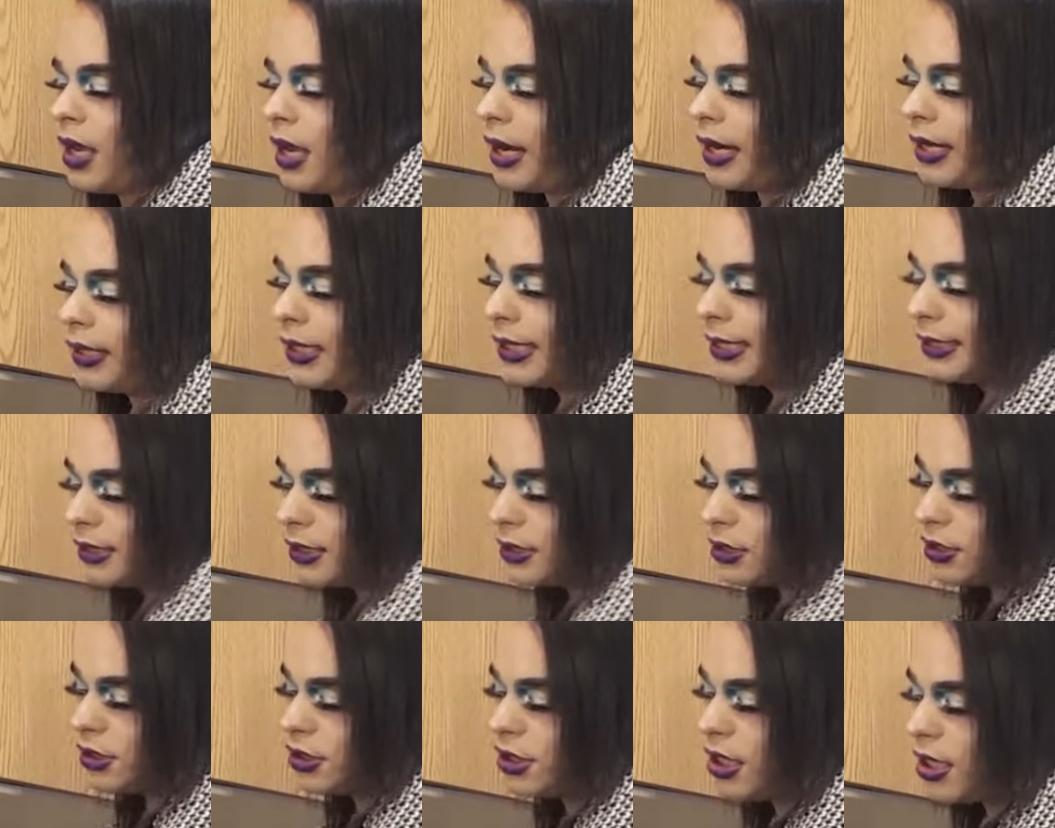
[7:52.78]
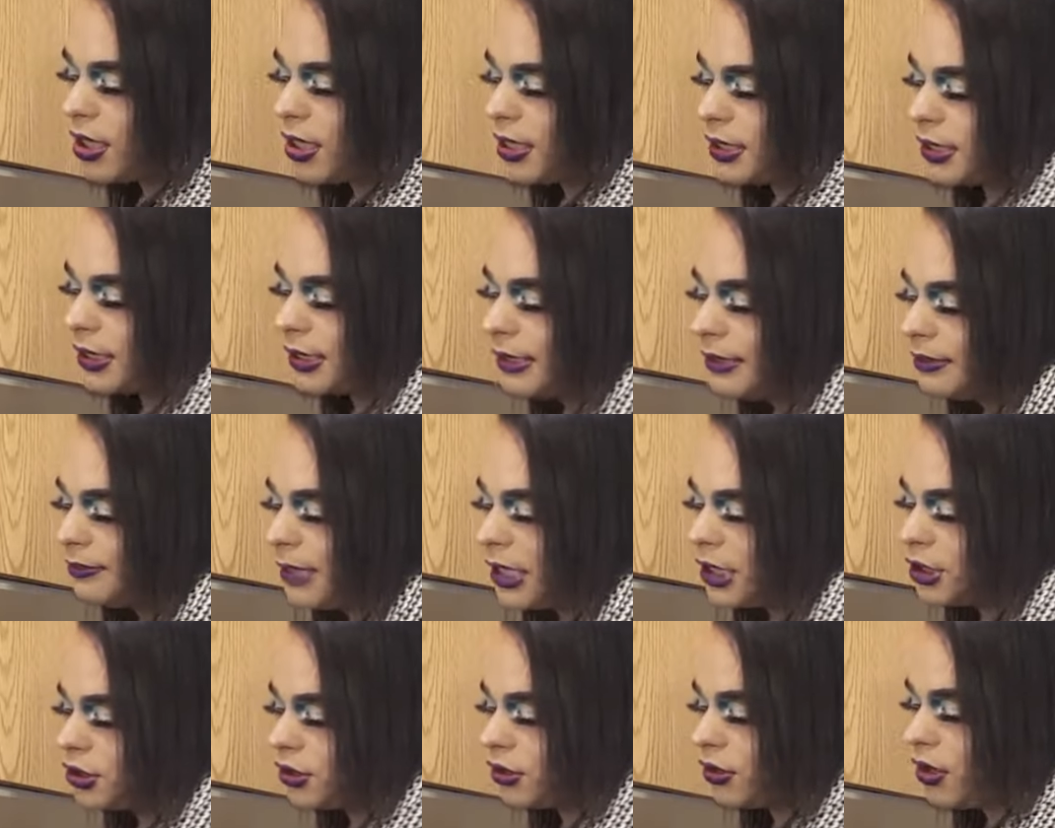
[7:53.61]
I like to just toss it,
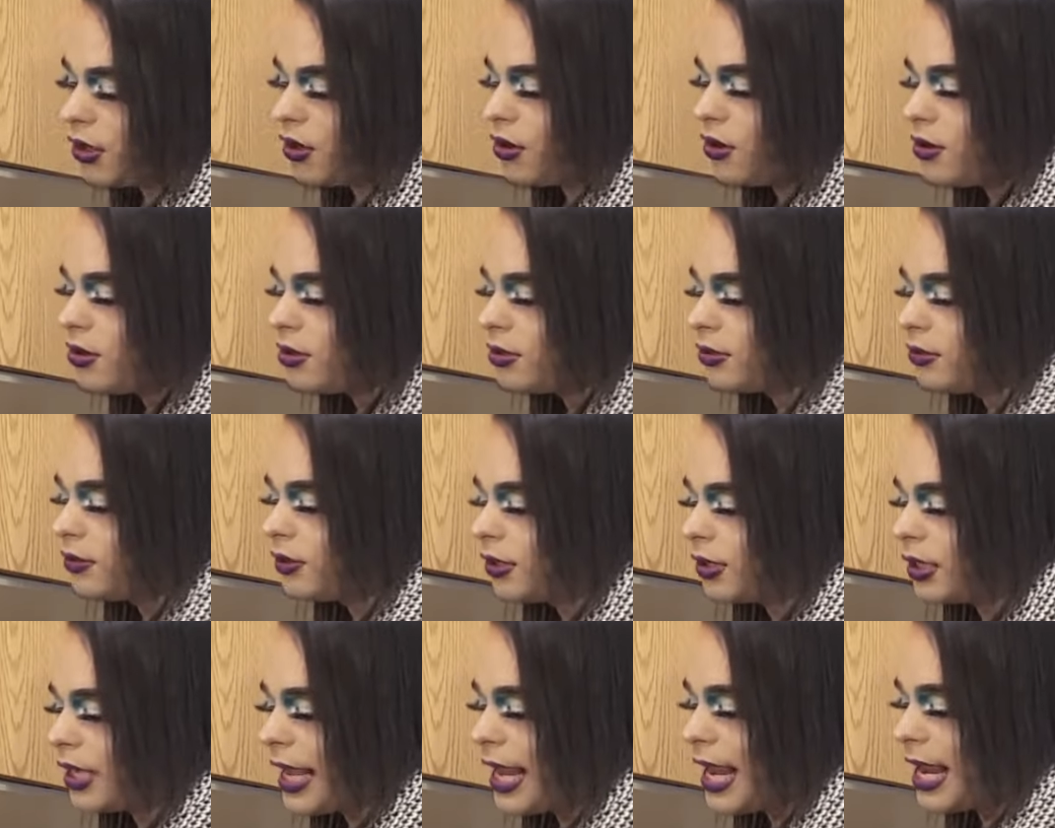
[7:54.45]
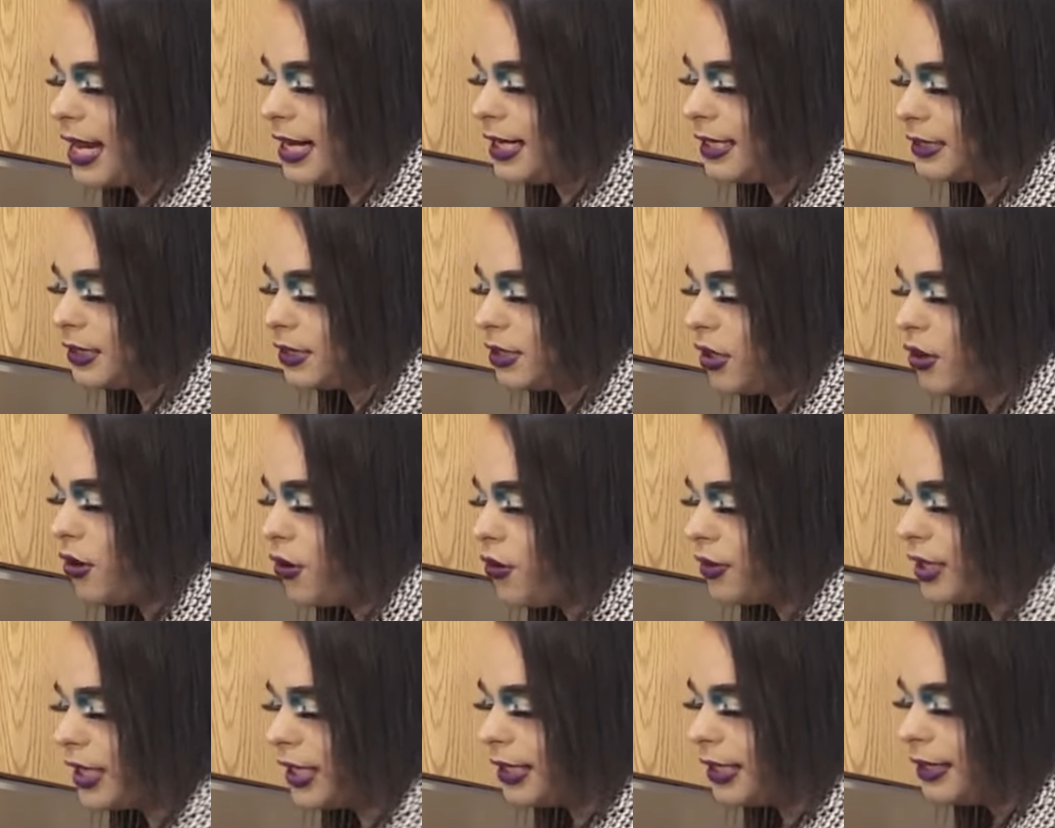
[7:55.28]
make sure all the egg is
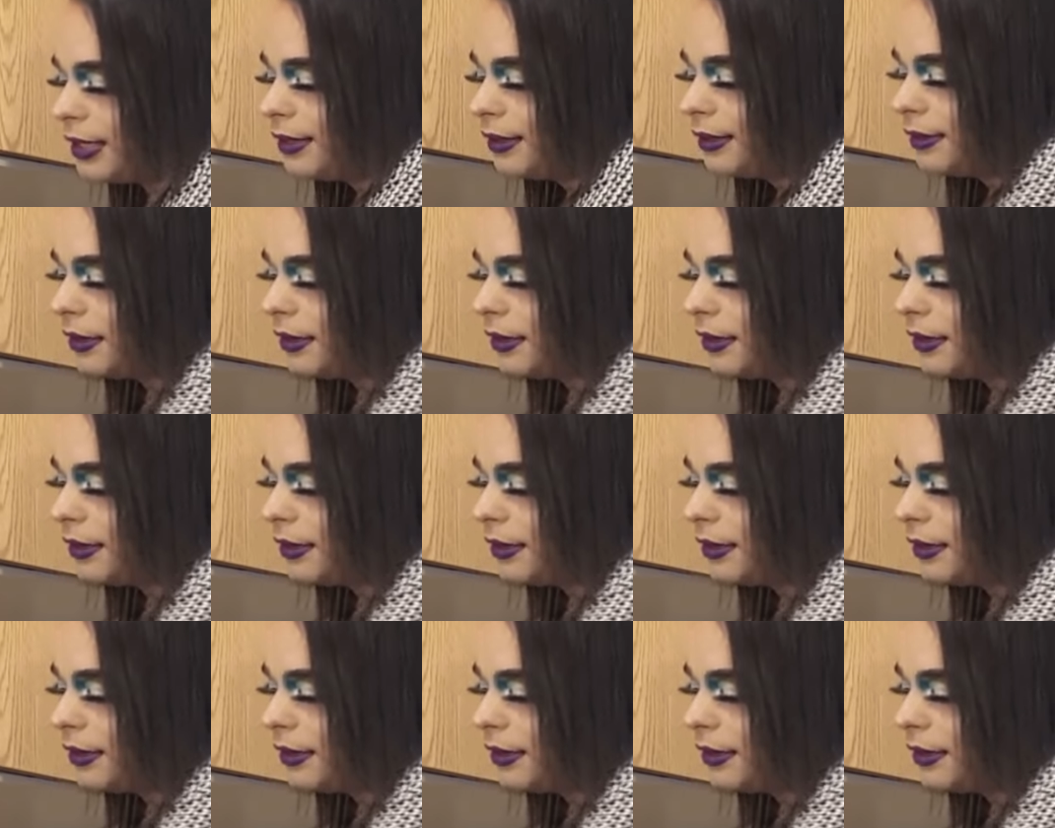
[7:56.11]
coated.